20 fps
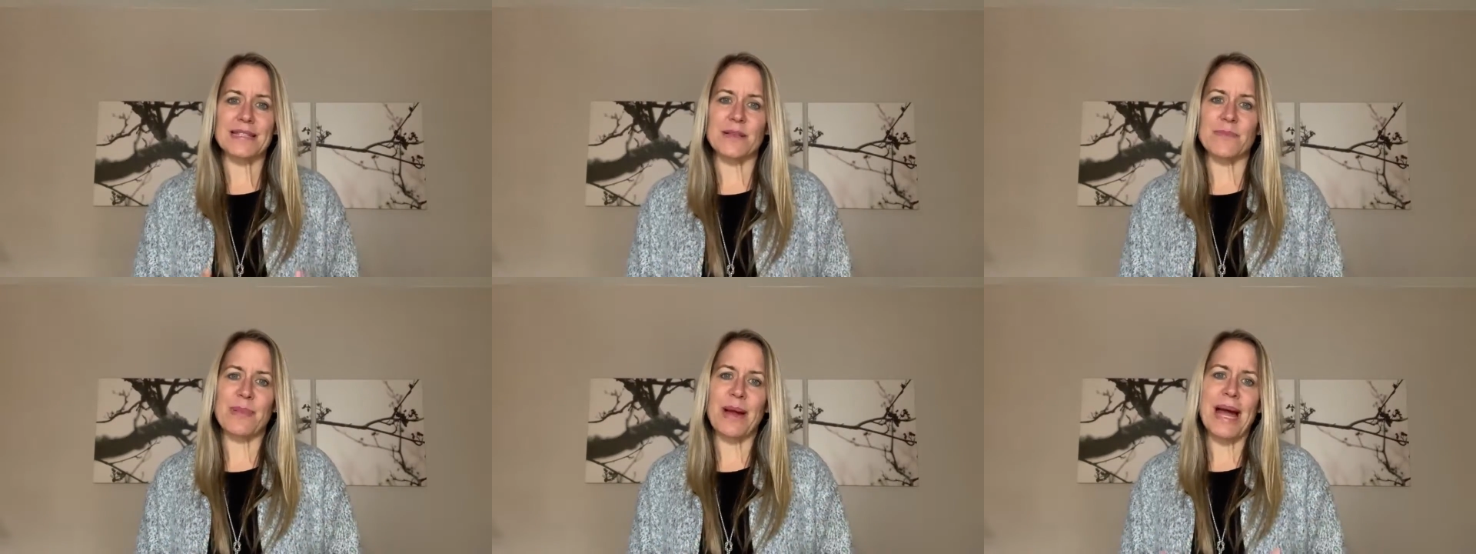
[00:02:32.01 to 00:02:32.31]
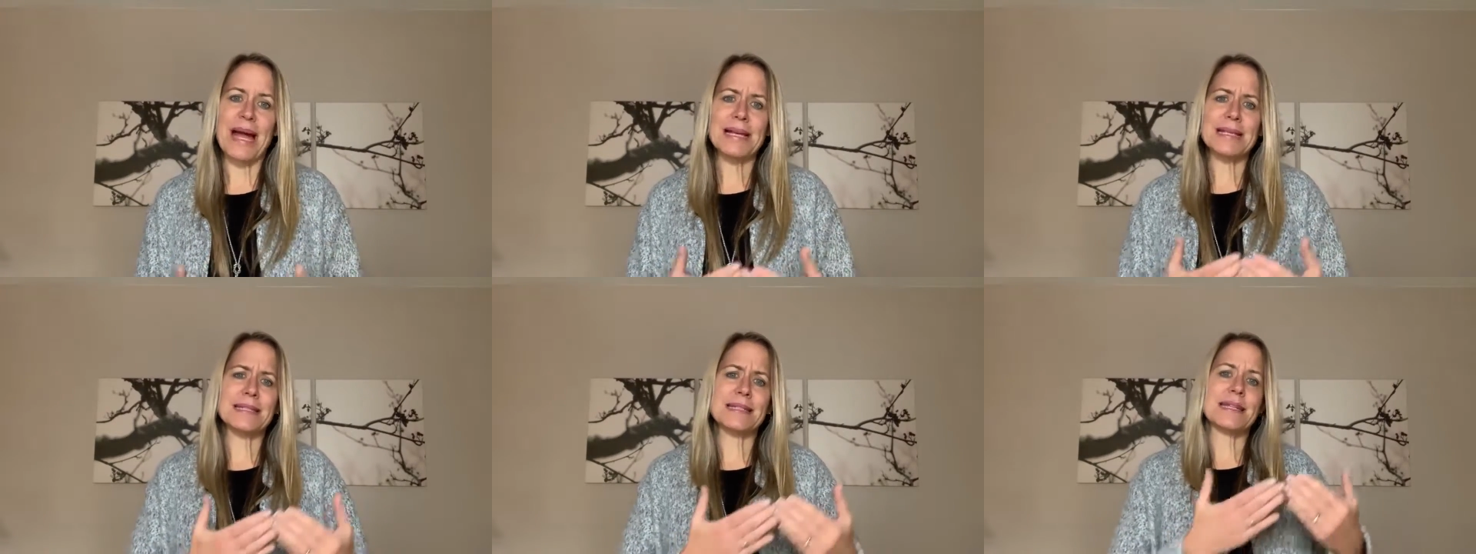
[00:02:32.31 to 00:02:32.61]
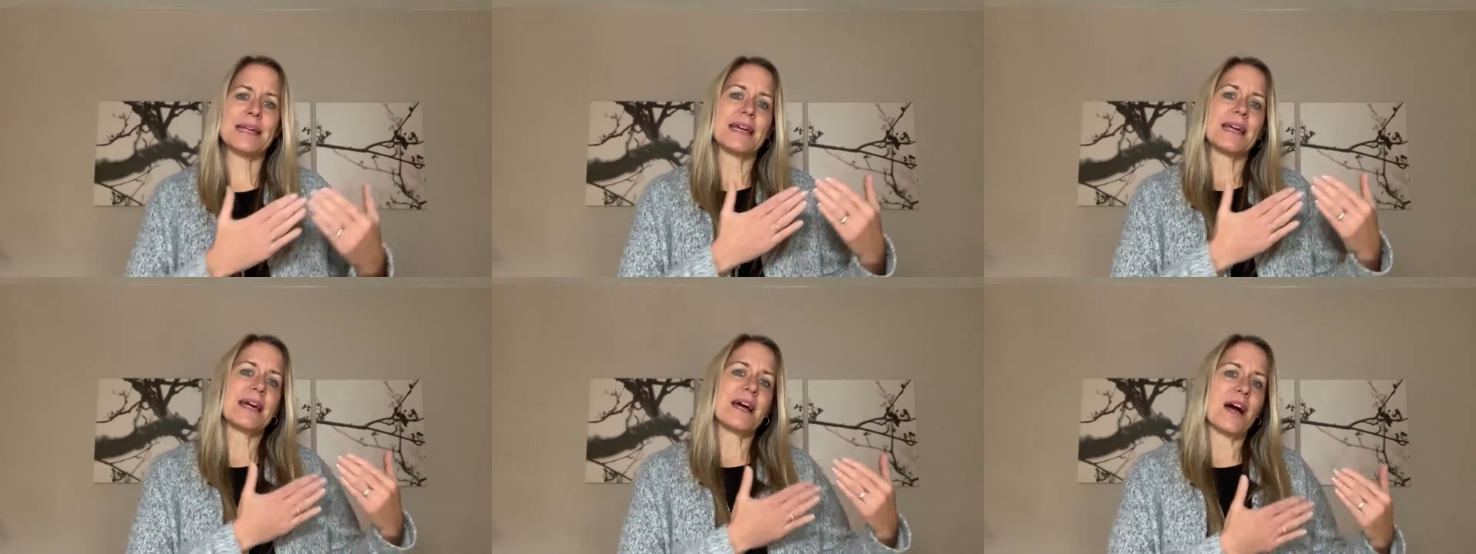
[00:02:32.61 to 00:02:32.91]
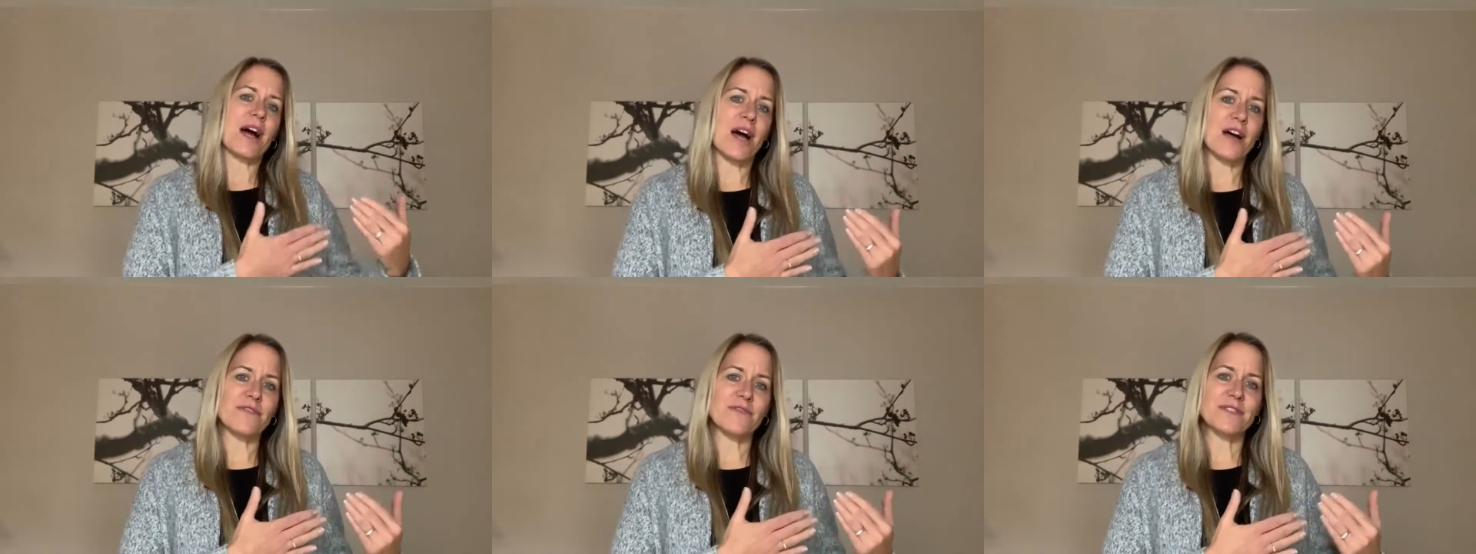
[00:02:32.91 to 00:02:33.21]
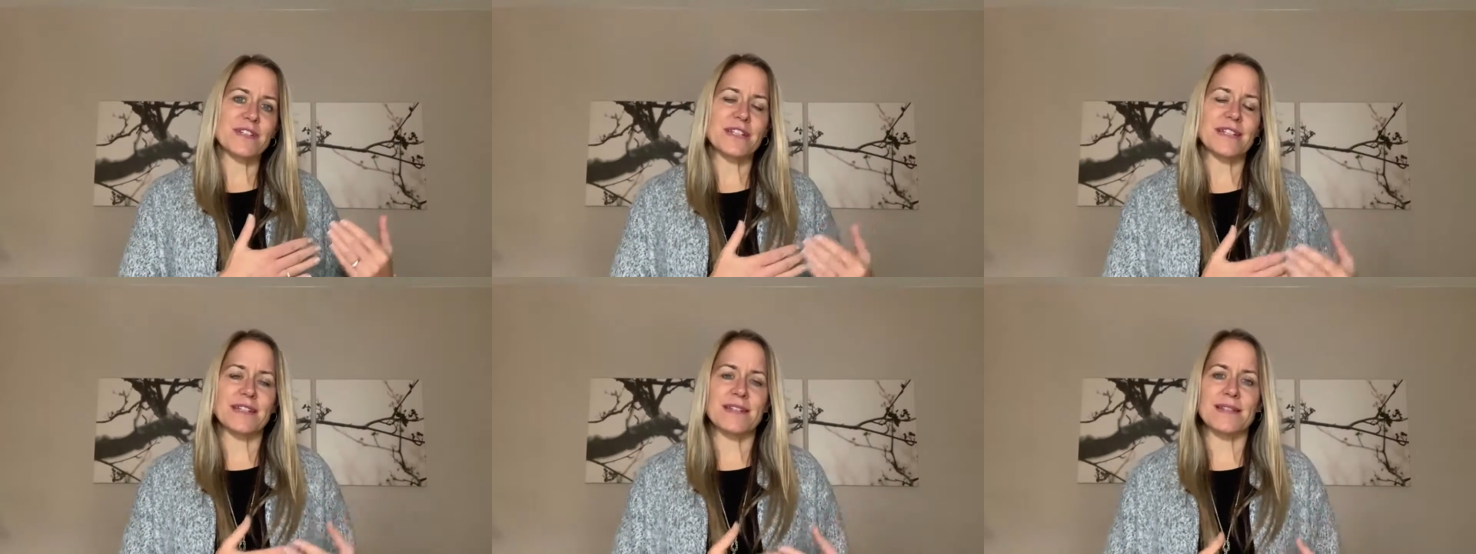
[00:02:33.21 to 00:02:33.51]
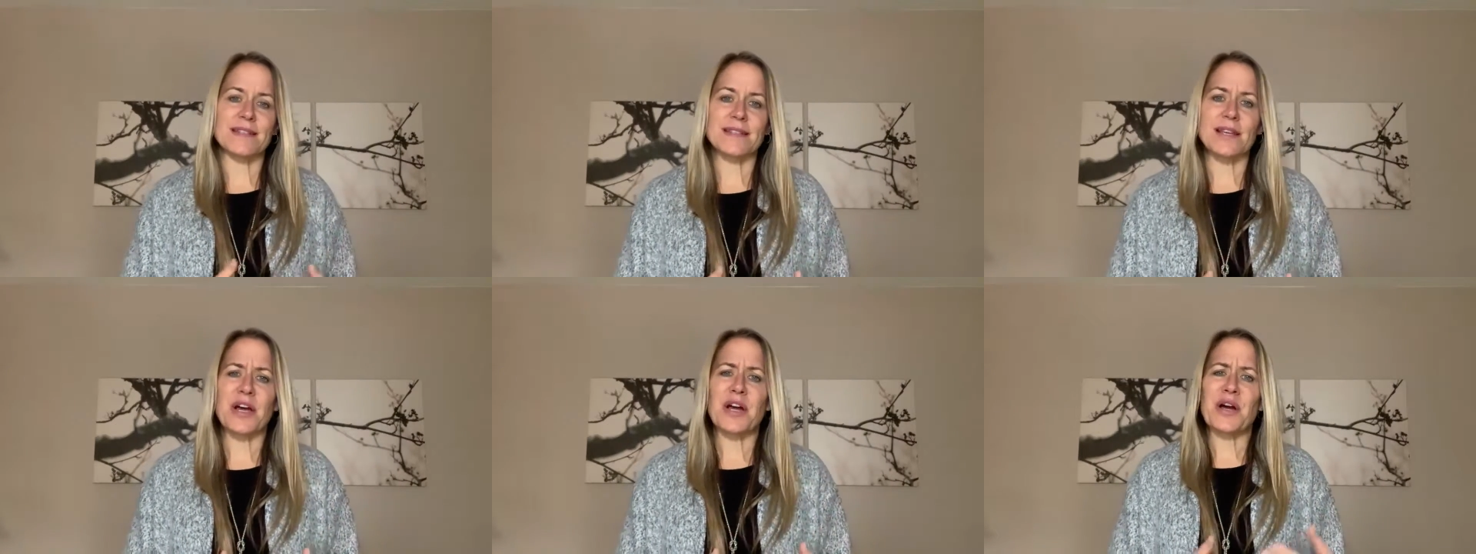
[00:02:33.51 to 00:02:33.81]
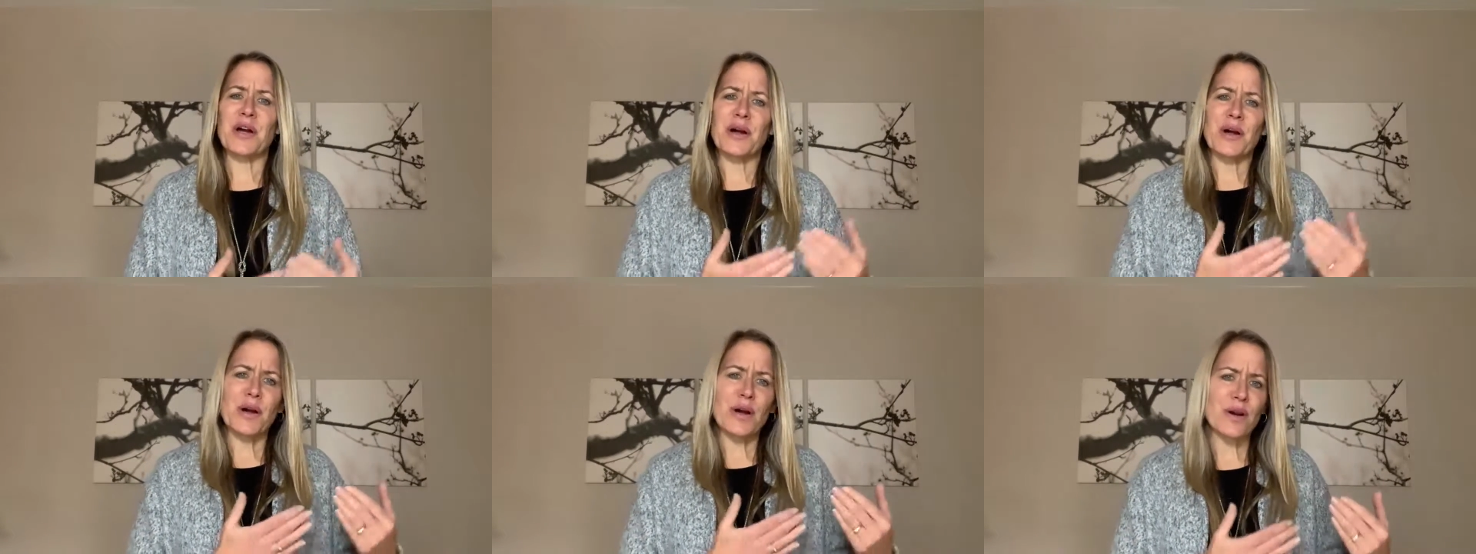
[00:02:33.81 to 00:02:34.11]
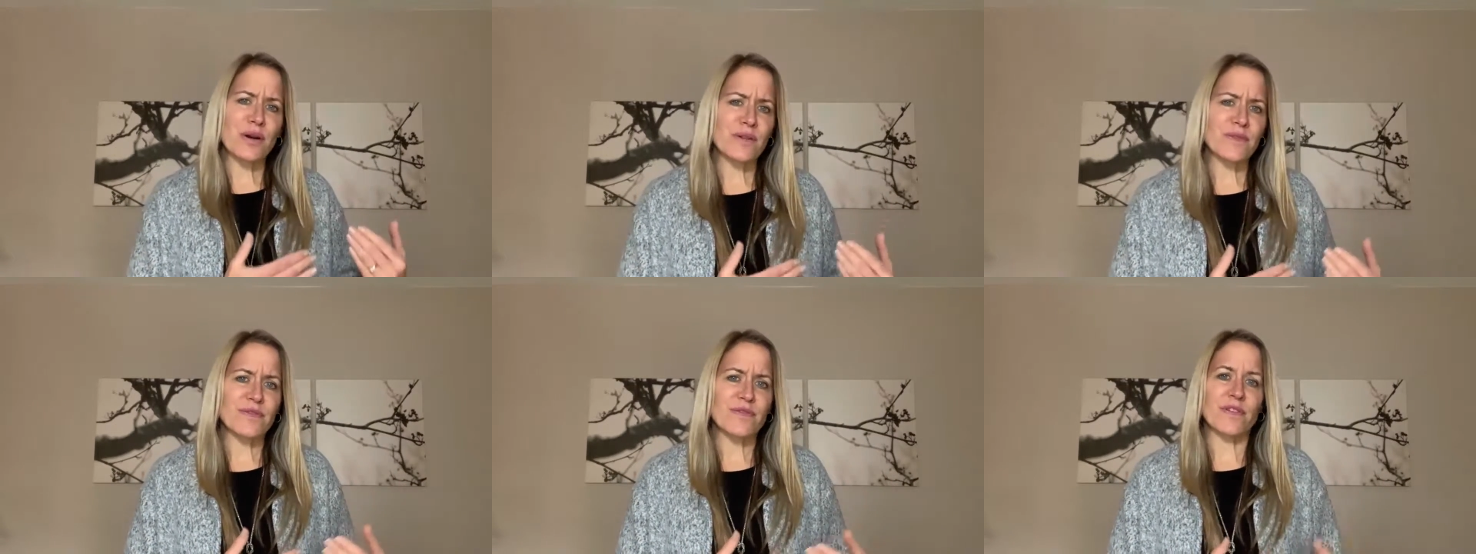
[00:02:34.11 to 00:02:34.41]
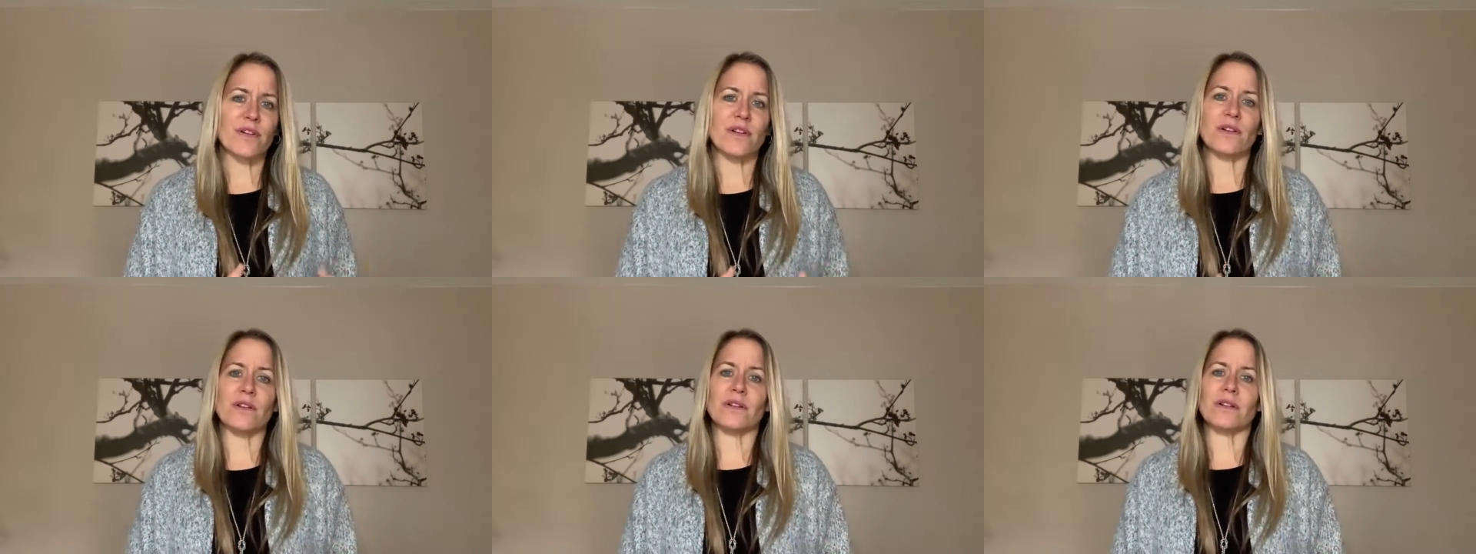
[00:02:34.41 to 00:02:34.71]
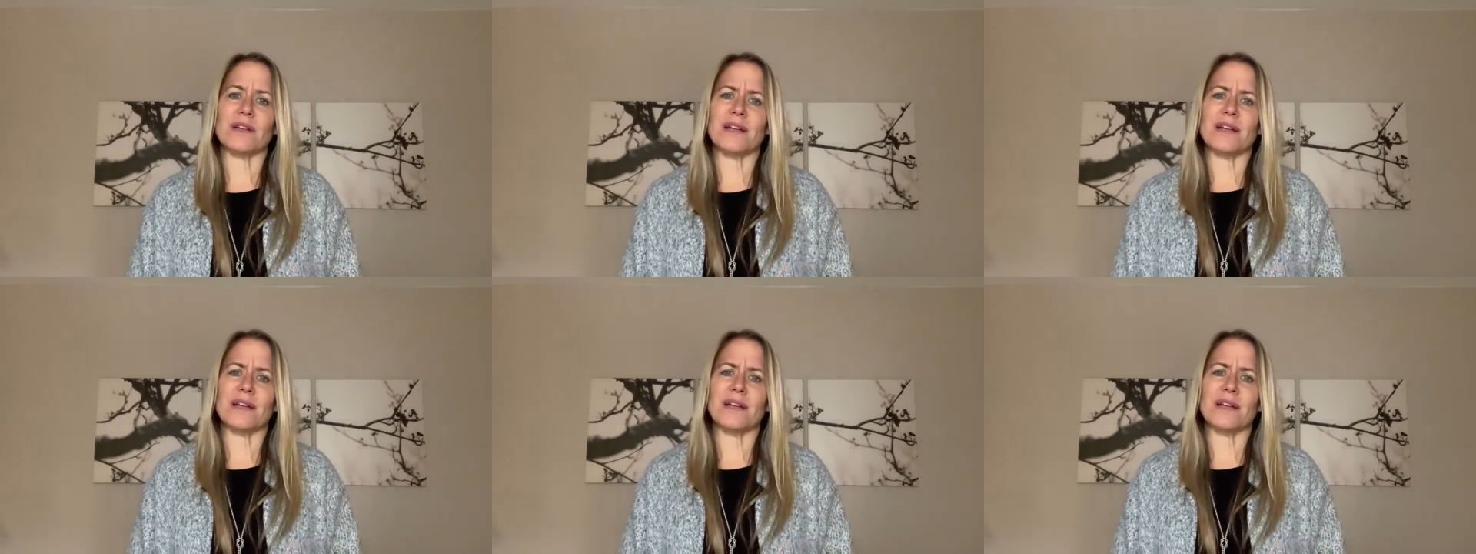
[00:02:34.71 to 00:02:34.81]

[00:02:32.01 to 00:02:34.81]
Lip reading: The past often is hurtful,